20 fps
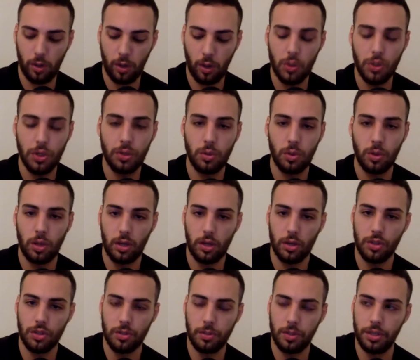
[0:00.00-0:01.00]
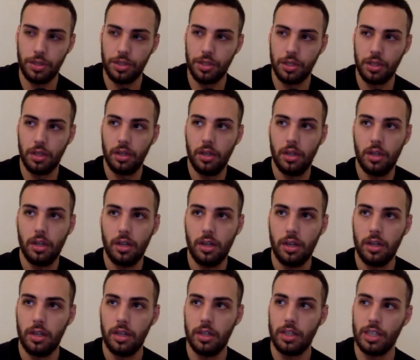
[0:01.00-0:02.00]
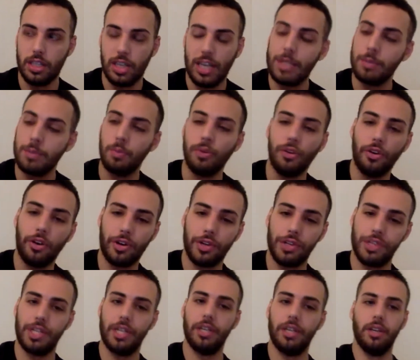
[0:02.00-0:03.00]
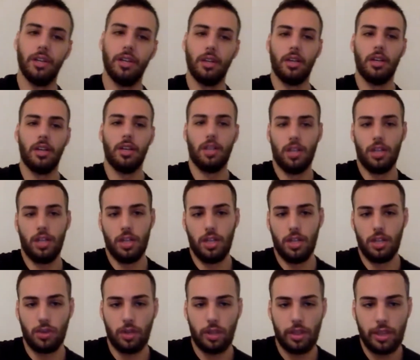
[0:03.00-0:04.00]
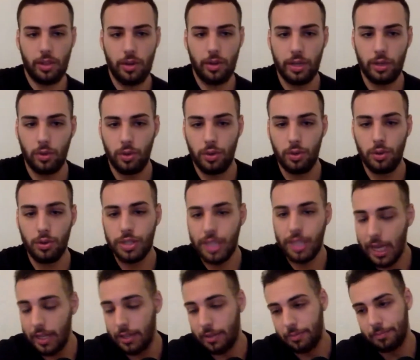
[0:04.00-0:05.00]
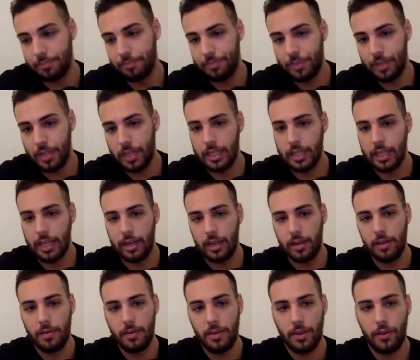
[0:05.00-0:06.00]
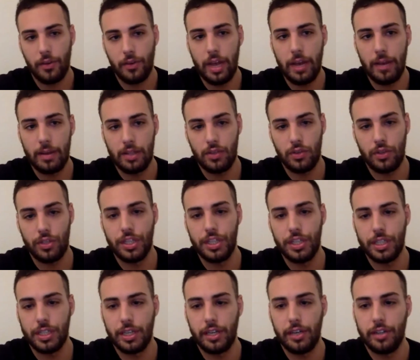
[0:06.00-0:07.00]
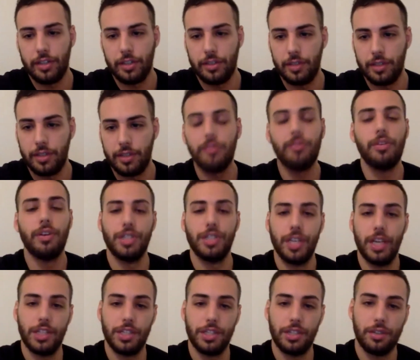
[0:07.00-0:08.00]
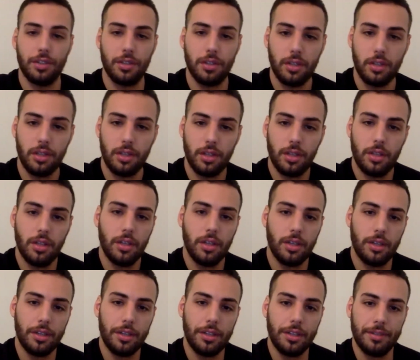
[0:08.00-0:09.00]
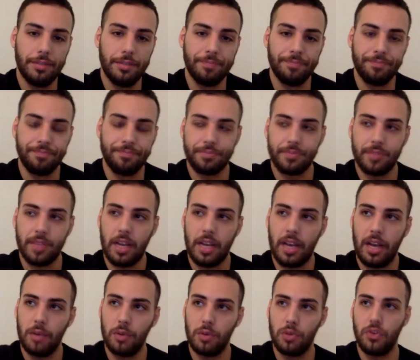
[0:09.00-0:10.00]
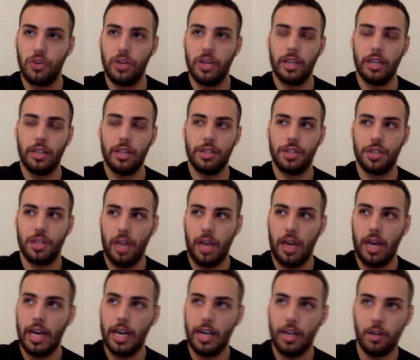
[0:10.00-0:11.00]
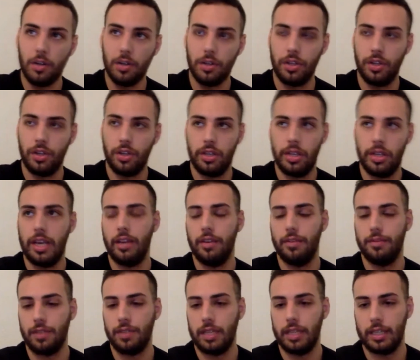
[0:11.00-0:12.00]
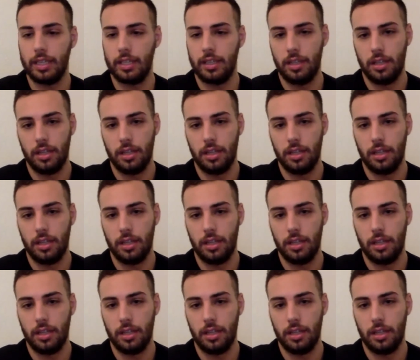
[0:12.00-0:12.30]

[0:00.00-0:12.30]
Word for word: closer to the customers there's less bureaucracy so i think you need to use that and then create a strategic narrative that differentiates you um, I, I, was reading this article the other day of like